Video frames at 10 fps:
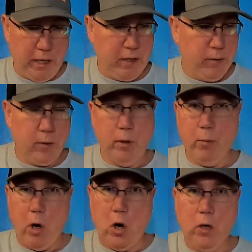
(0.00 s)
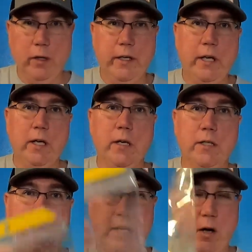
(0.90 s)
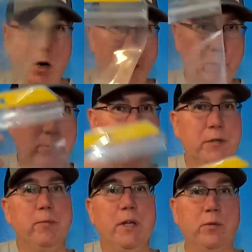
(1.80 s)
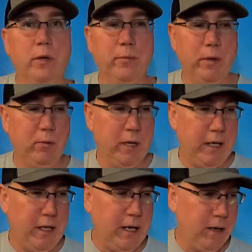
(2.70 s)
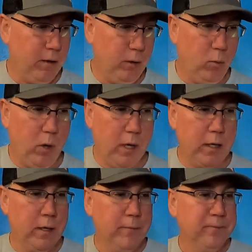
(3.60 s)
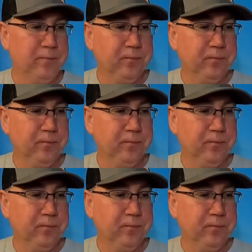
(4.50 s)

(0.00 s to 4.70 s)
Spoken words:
I can throw them all in here, take all my buzz baits with me when I get out on the water.